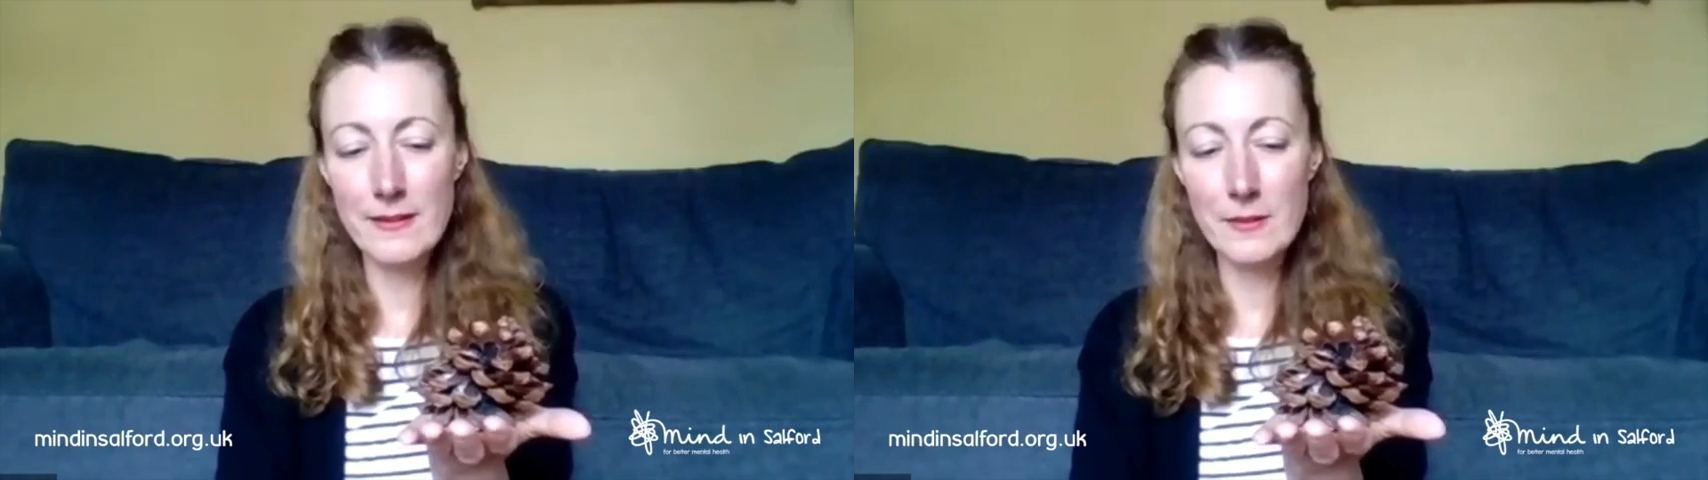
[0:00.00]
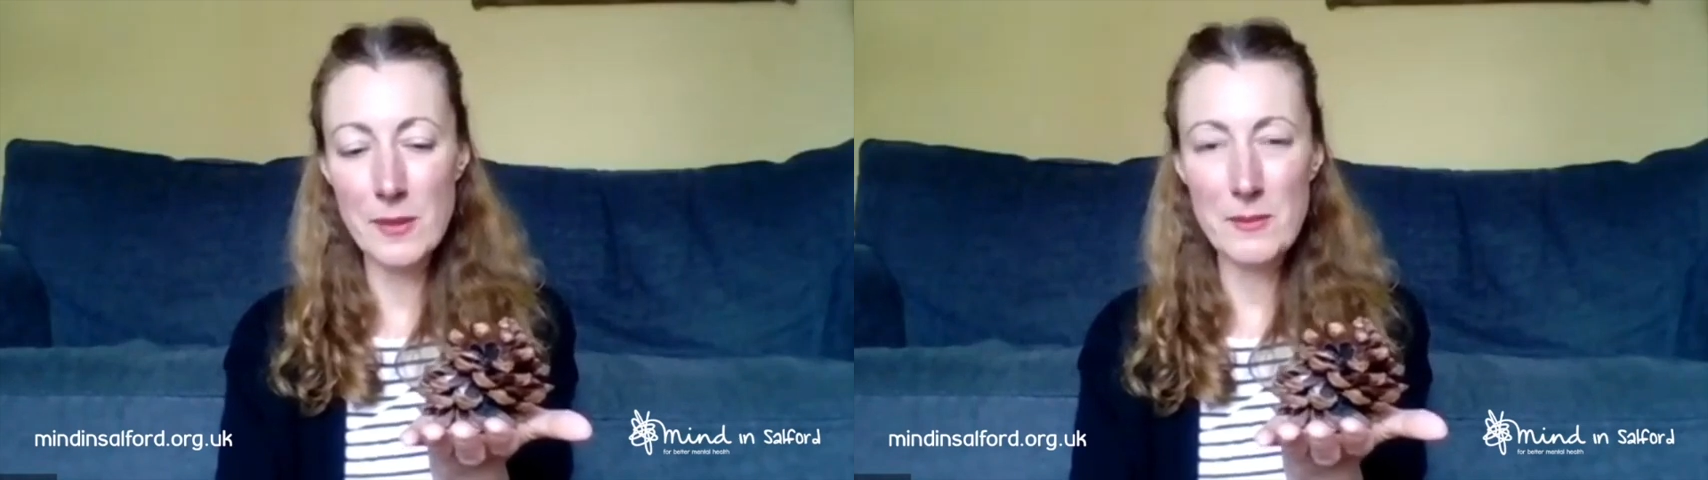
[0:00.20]

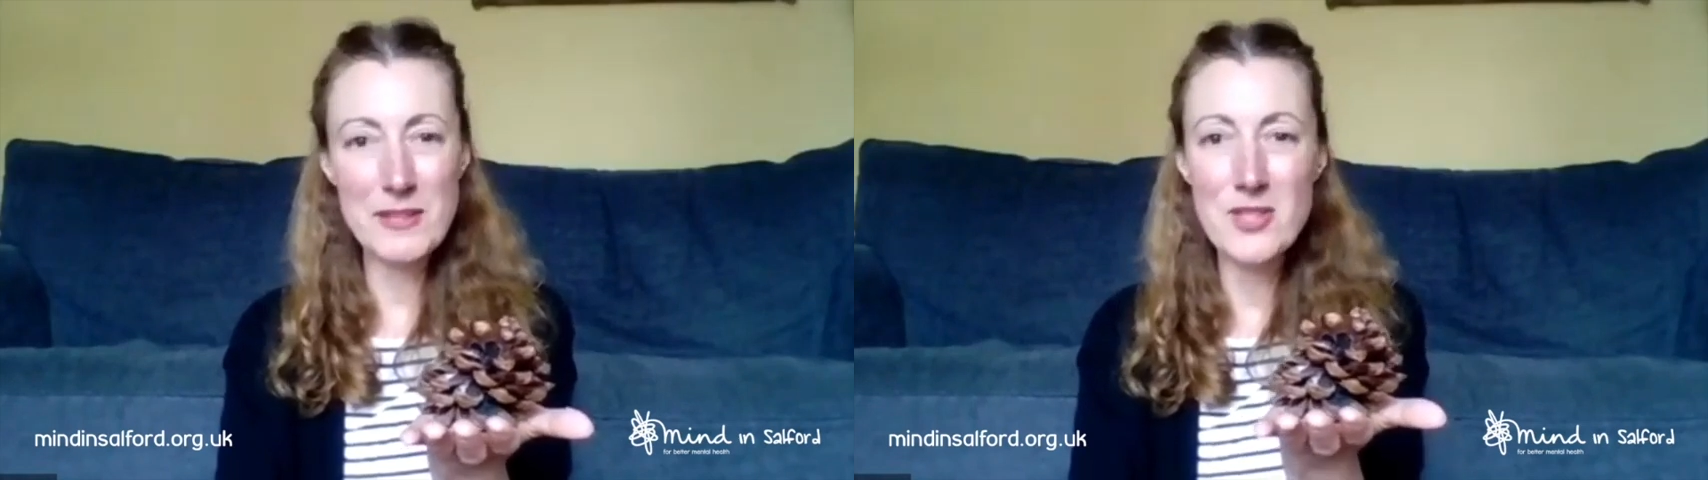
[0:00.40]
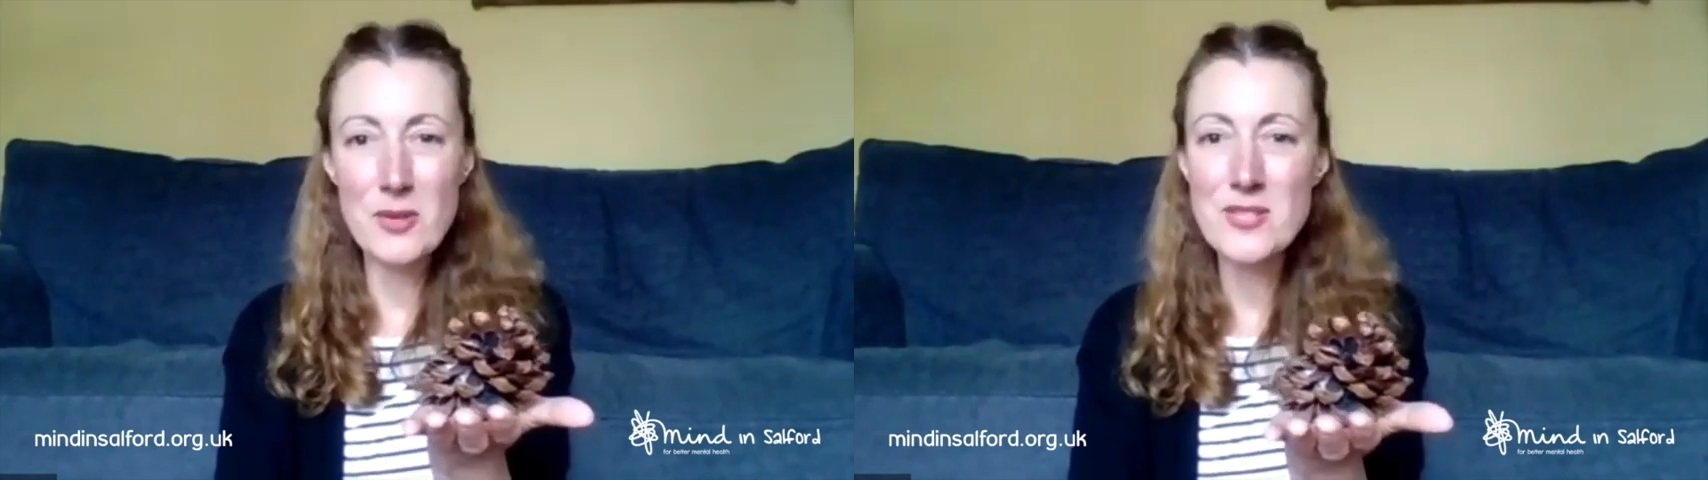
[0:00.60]
Maybe
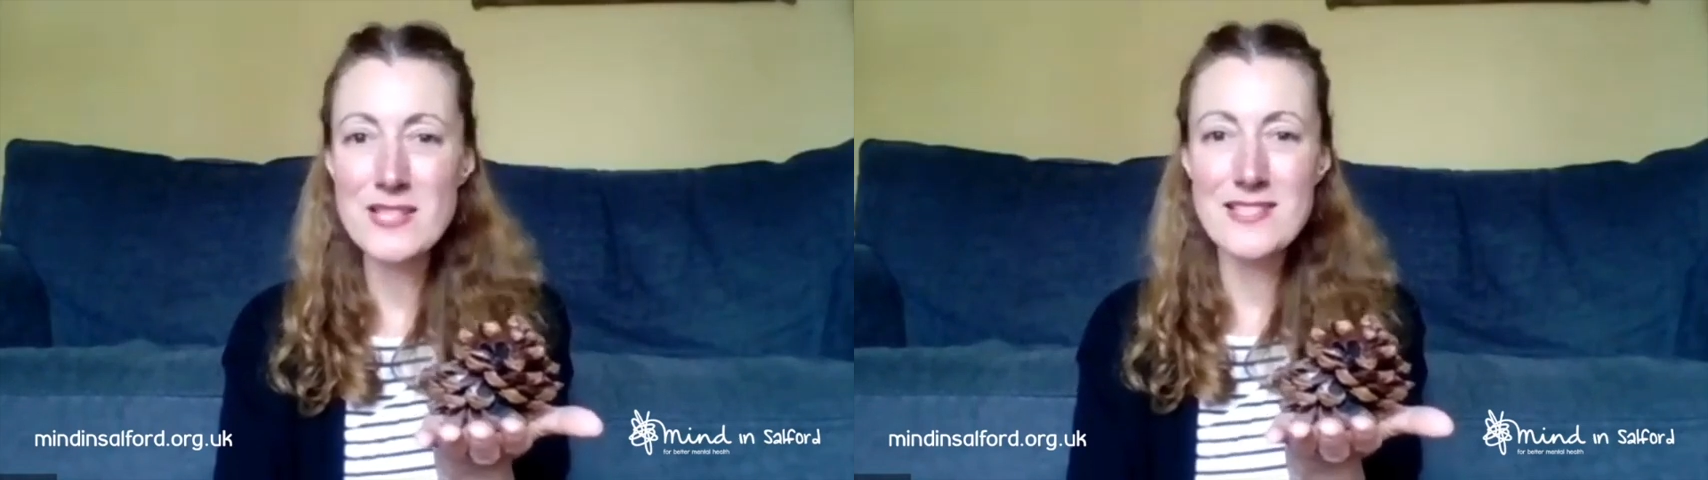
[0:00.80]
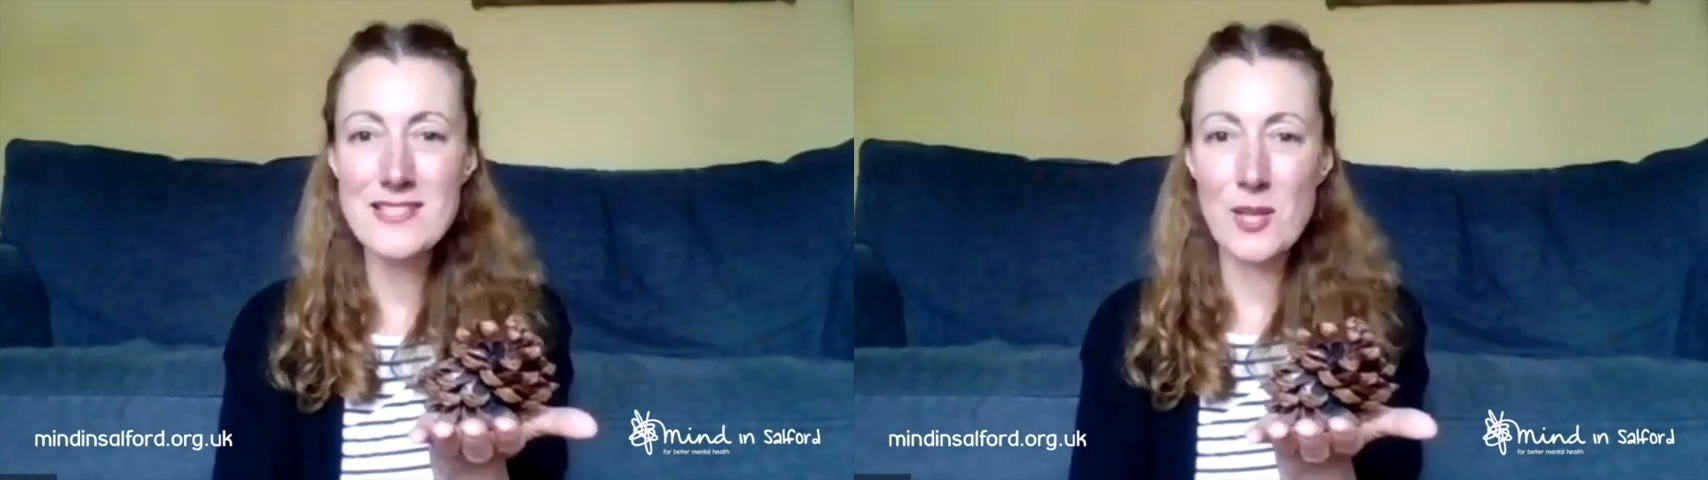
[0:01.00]
there's no
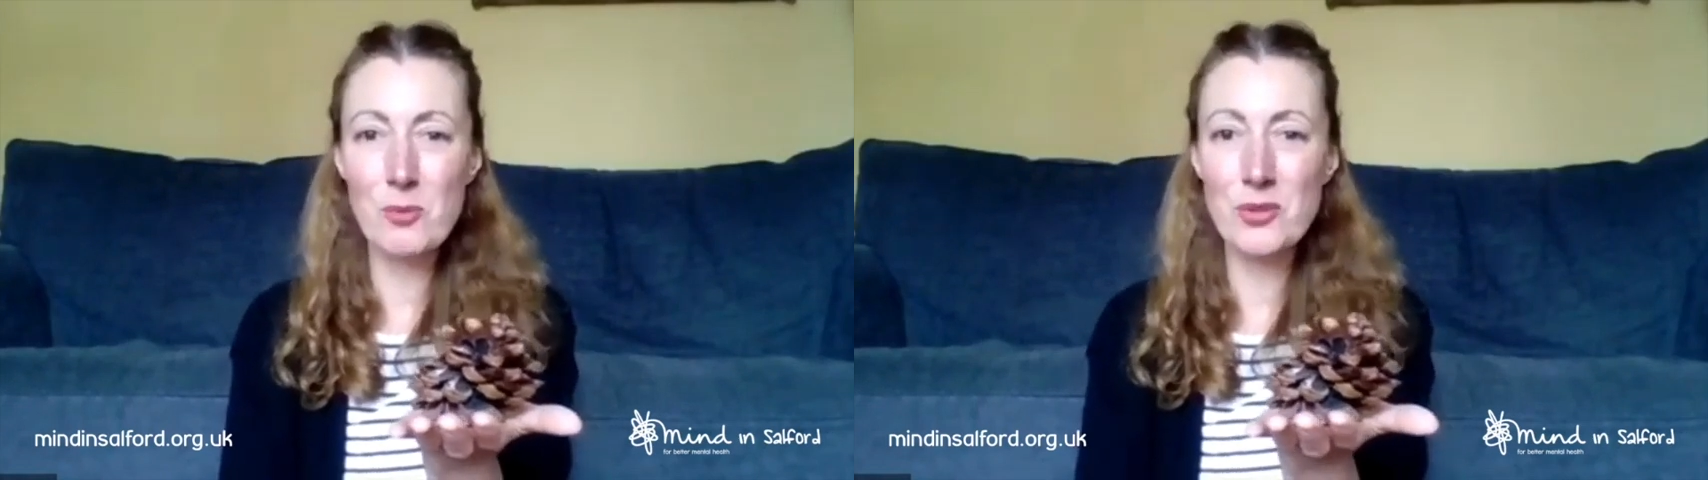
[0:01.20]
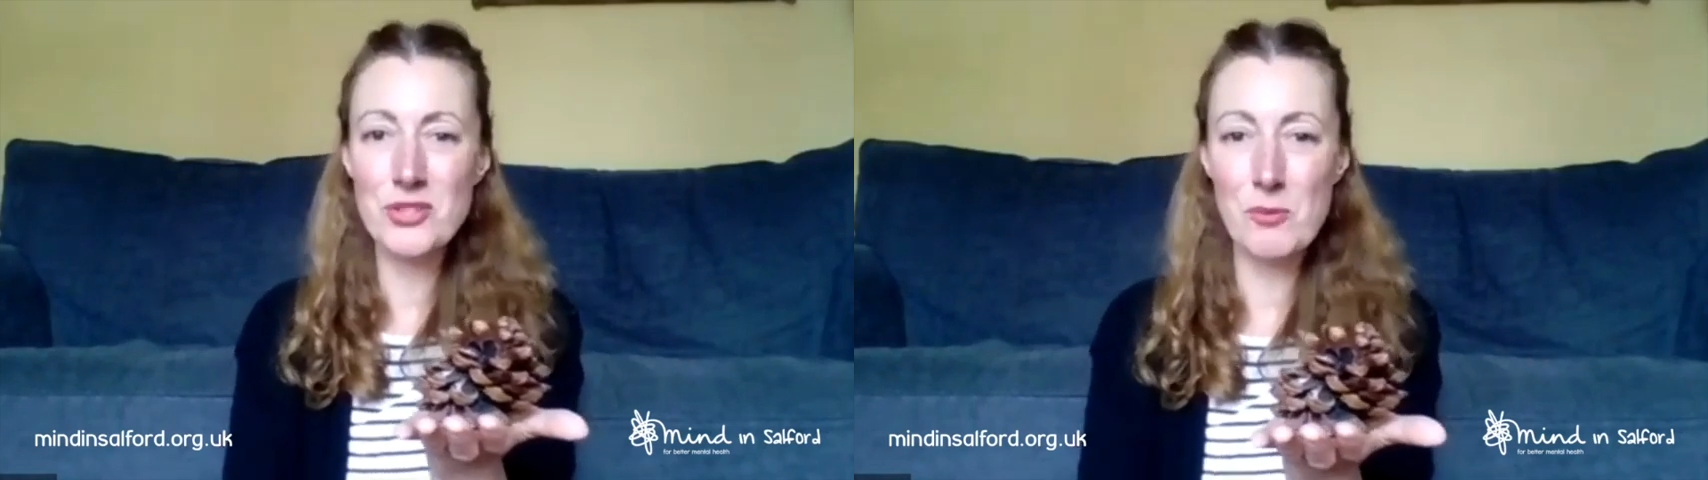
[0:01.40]
sense of temperature.